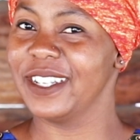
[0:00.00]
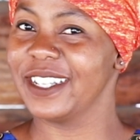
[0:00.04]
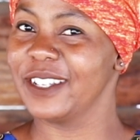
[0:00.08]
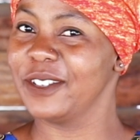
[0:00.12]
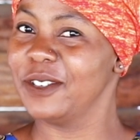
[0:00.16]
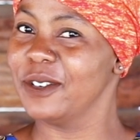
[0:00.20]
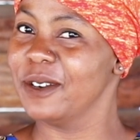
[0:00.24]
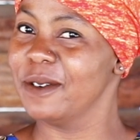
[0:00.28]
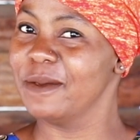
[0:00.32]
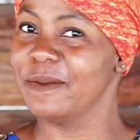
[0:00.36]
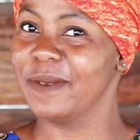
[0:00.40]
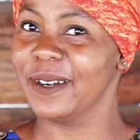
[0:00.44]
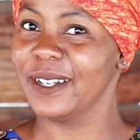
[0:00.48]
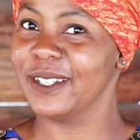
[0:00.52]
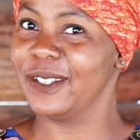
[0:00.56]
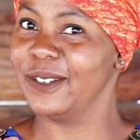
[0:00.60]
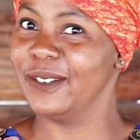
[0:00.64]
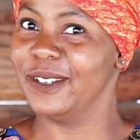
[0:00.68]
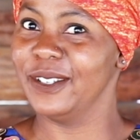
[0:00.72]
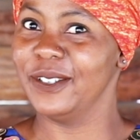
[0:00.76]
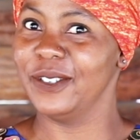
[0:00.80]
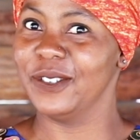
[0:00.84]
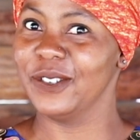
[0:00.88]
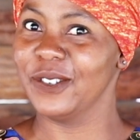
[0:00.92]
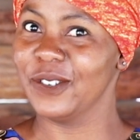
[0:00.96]
that you're about
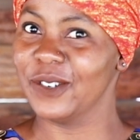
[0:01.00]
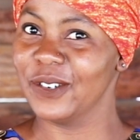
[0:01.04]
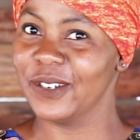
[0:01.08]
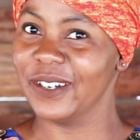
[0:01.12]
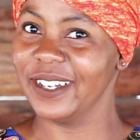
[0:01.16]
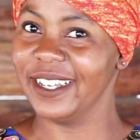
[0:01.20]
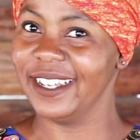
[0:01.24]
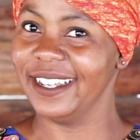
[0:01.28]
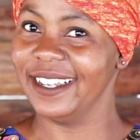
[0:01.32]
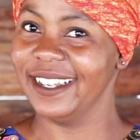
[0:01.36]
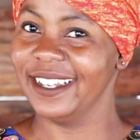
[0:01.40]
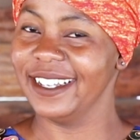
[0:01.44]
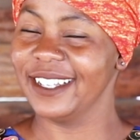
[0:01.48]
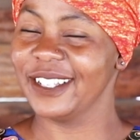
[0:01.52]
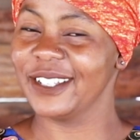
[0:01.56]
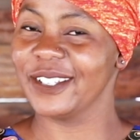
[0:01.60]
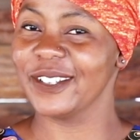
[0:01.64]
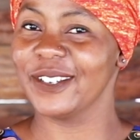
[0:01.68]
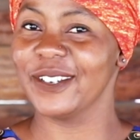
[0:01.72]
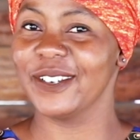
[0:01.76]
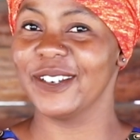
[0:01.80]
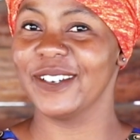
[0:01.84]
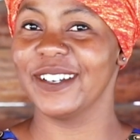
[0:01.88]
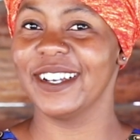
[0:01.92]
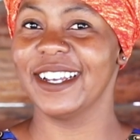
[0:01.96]
to enjoy.
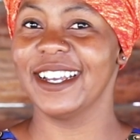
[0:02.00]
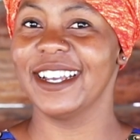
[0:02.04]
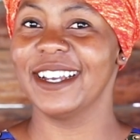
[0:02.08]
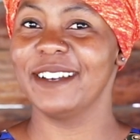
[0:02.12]
So